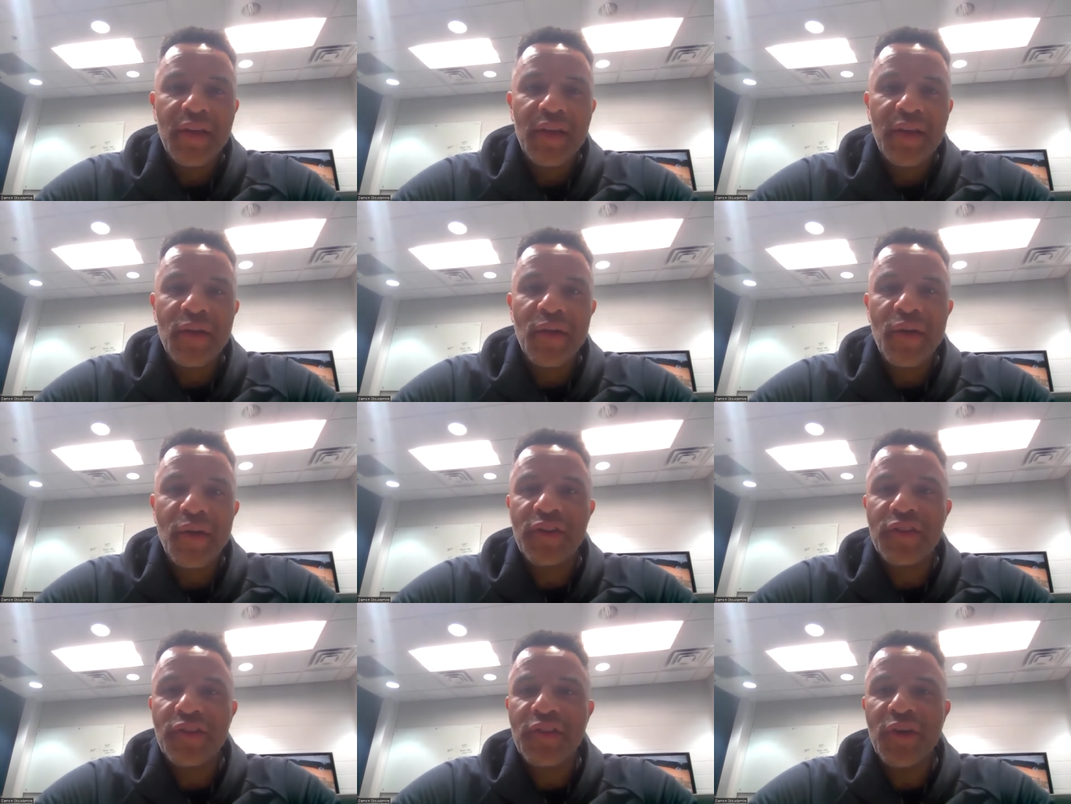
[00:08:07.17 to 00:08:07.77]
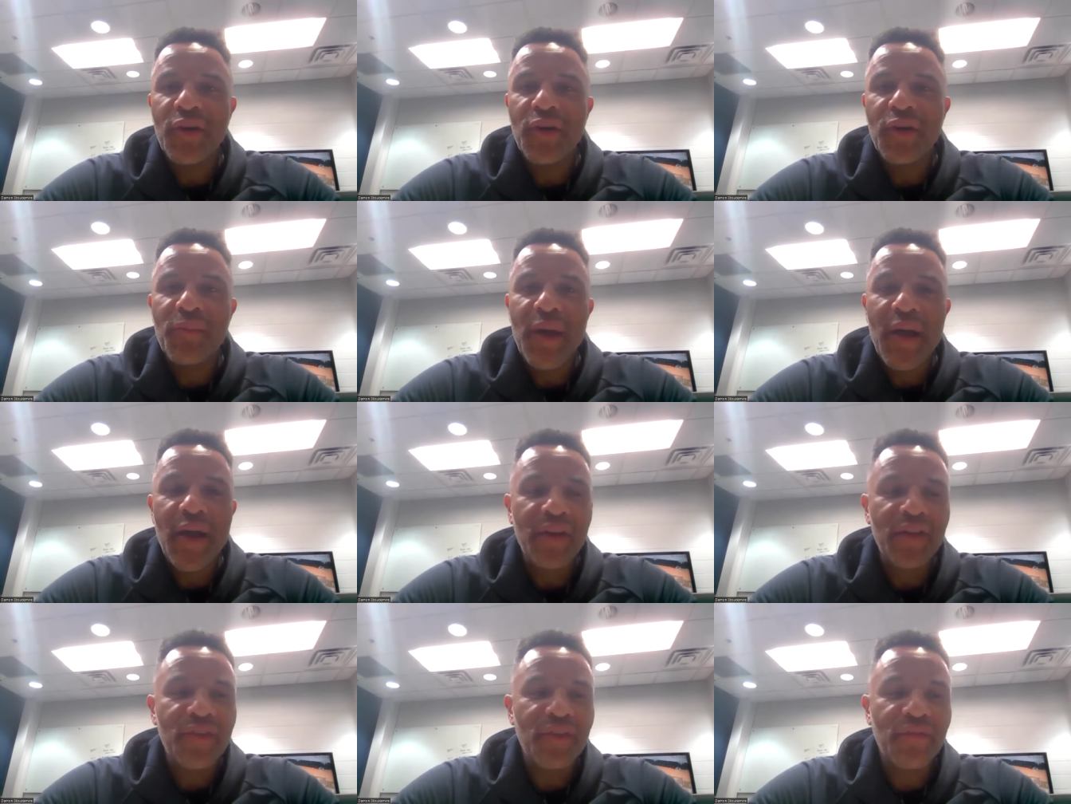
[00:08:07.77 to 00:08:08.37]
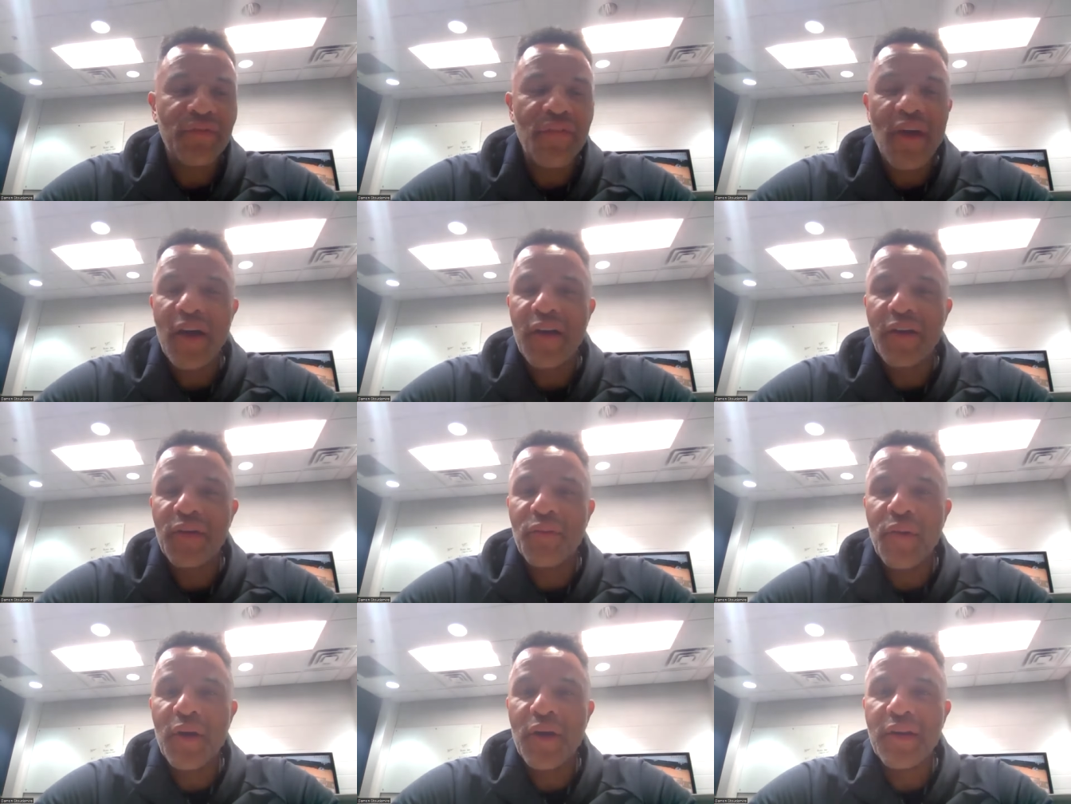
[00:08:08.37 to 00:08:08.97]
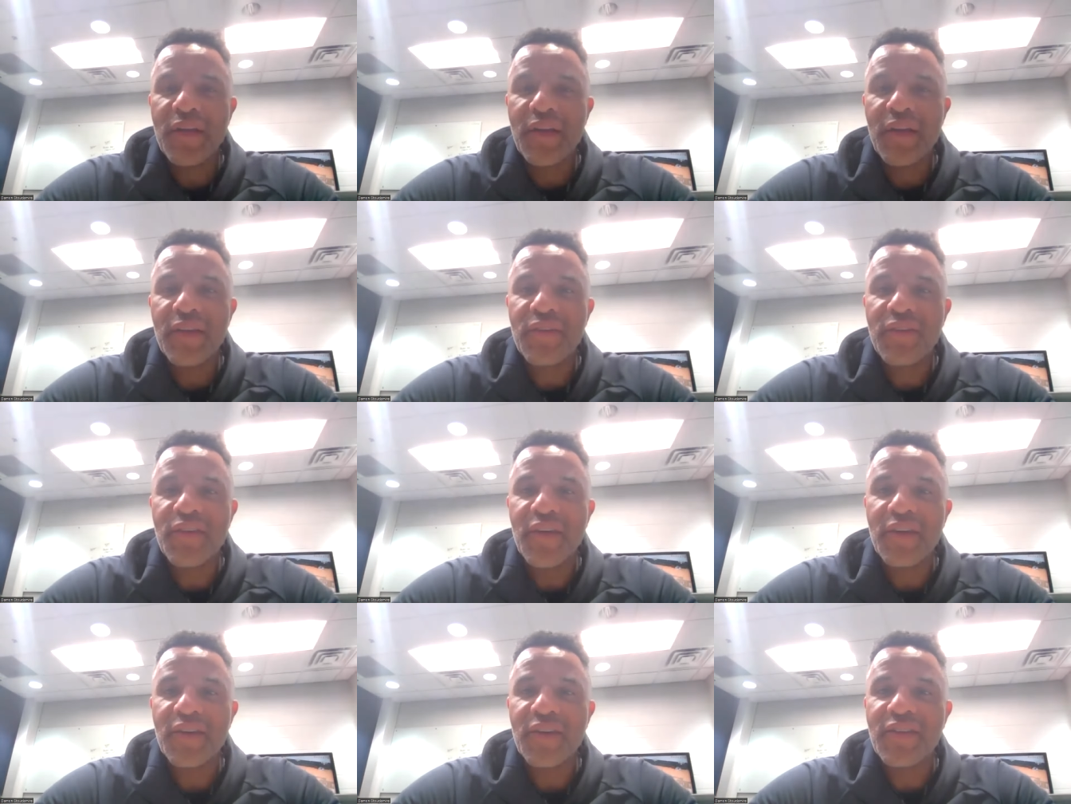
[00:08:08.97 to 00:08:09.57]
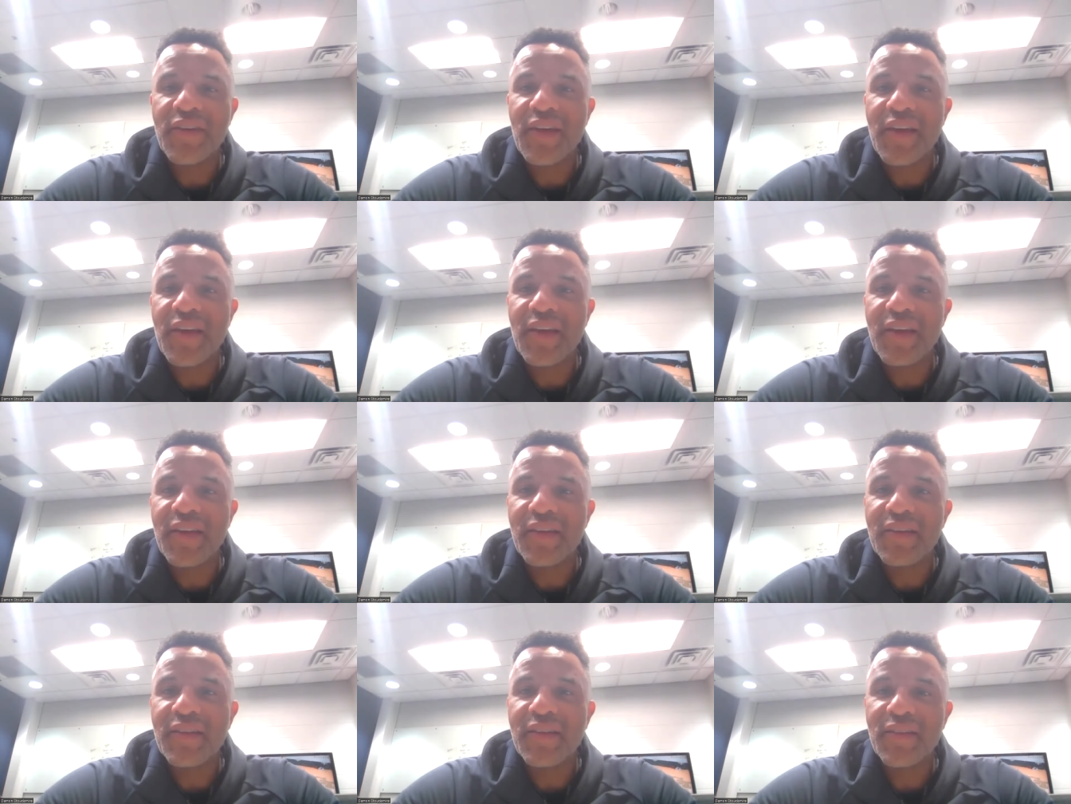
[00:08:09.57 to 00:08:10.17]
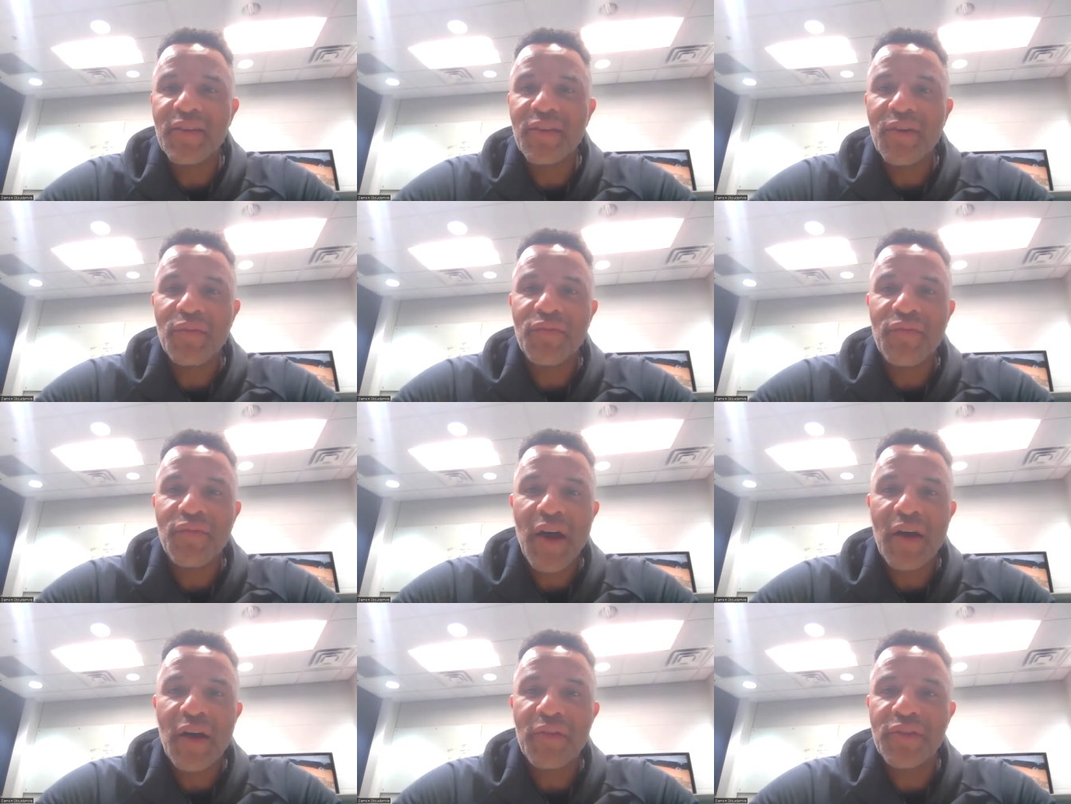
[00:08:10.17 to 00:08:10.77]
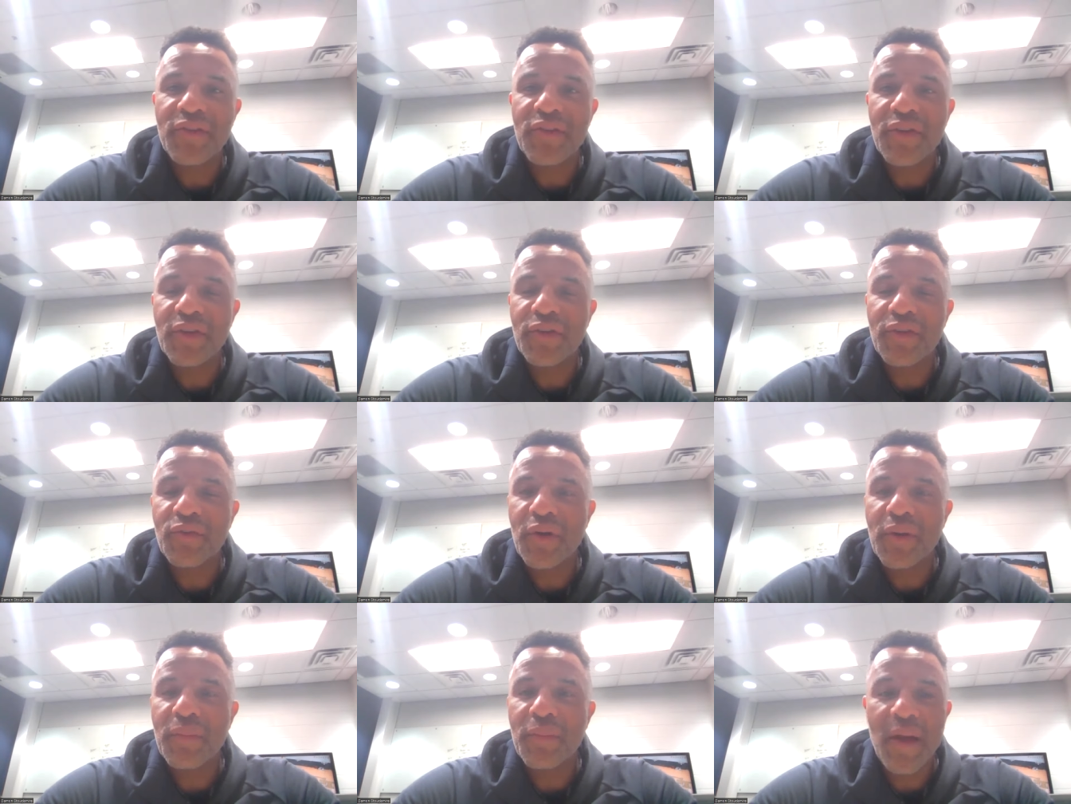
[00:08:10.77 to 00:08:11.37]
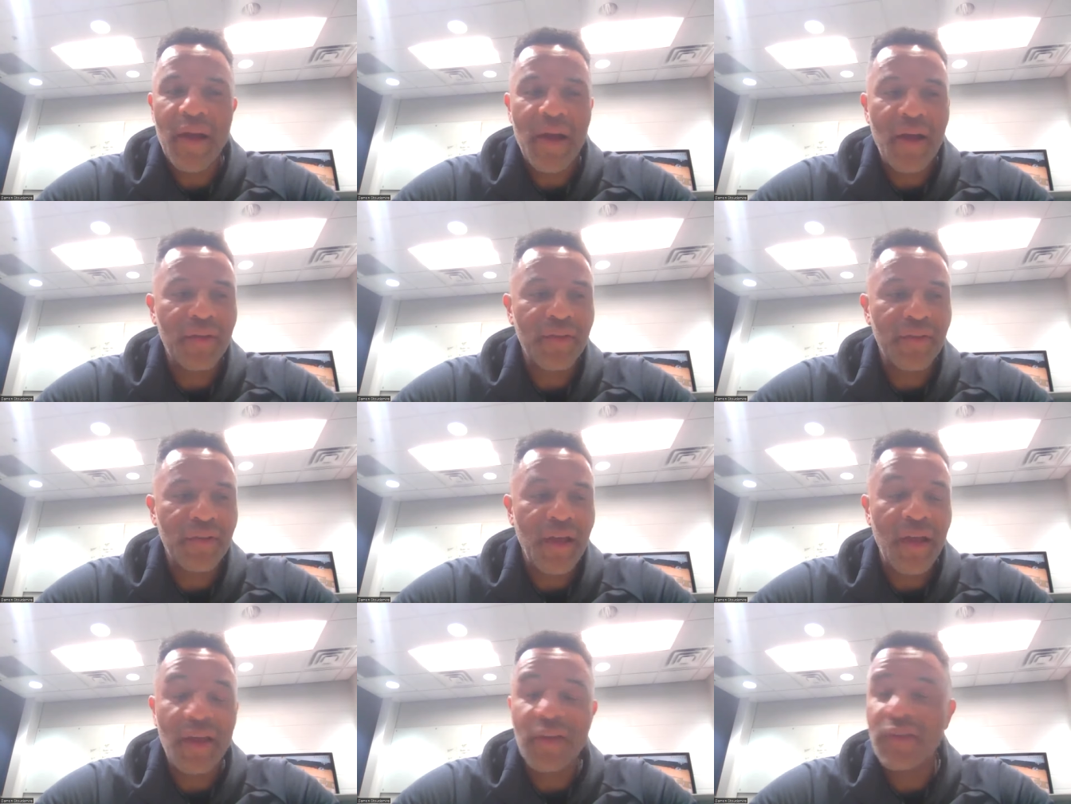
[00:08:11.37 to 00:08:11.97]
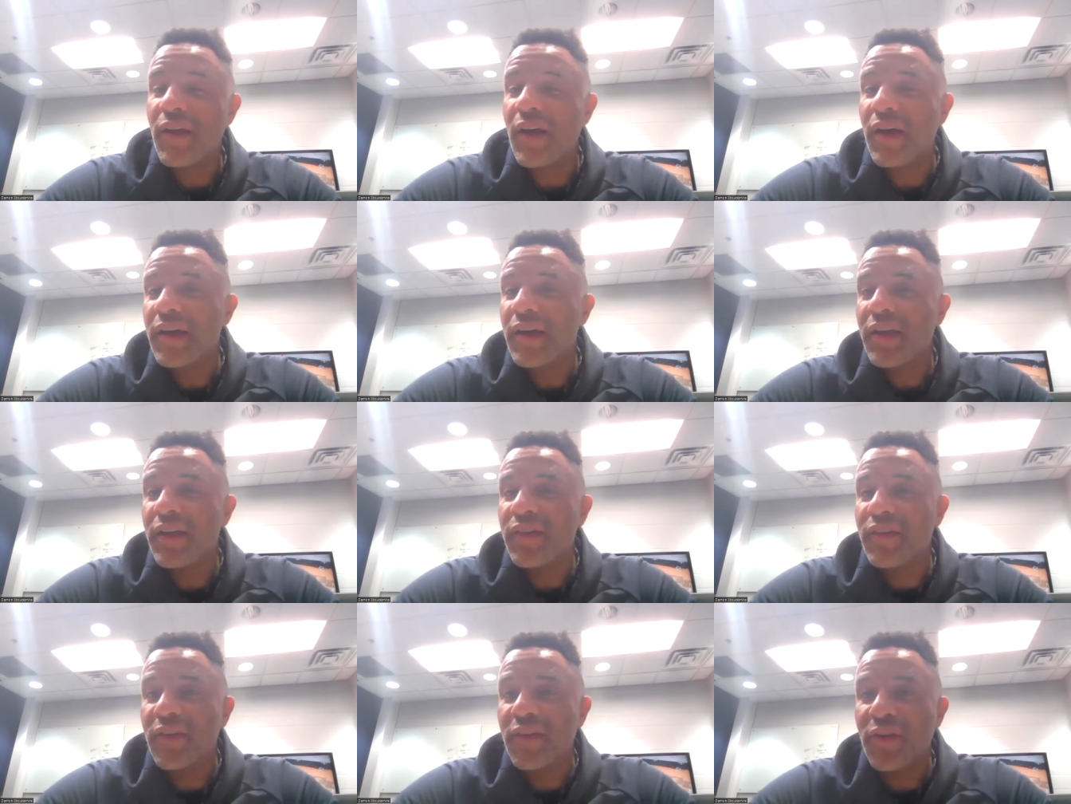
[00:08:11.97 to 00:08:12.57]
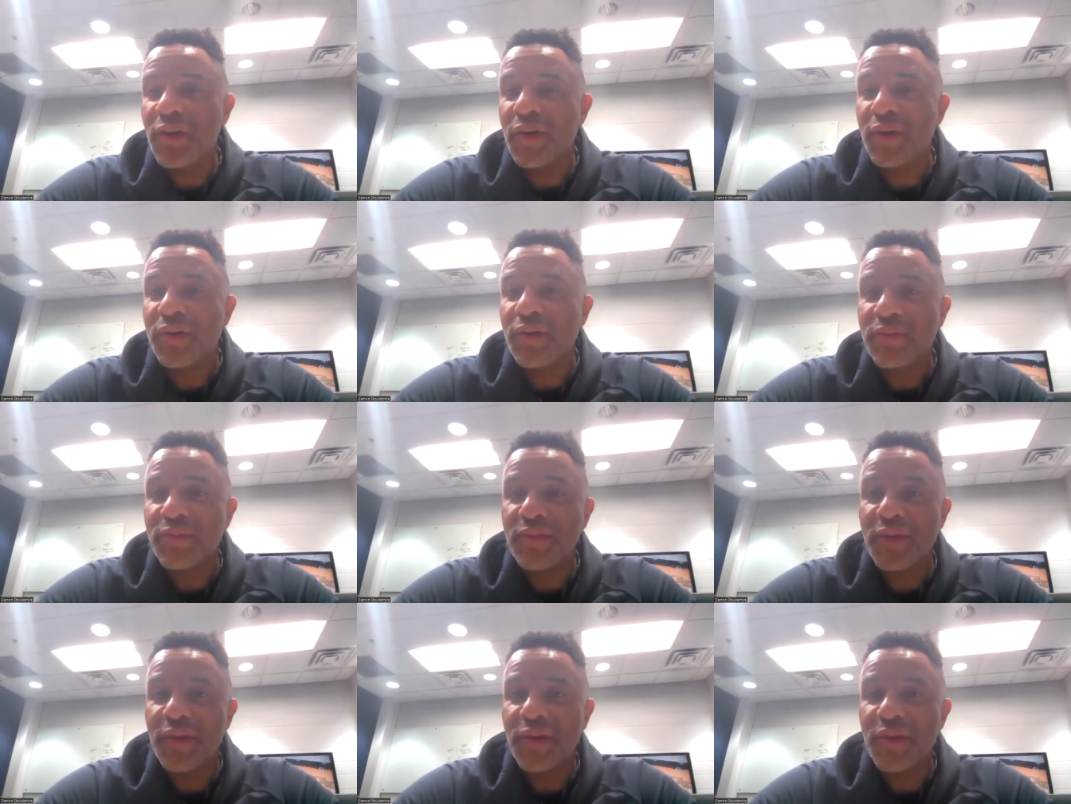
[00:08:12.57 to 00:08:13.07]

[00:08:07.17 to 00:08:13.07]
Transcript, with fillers: you know he still managed to find a way to get 16 and you know five or six rebounds, and that's not easy to do.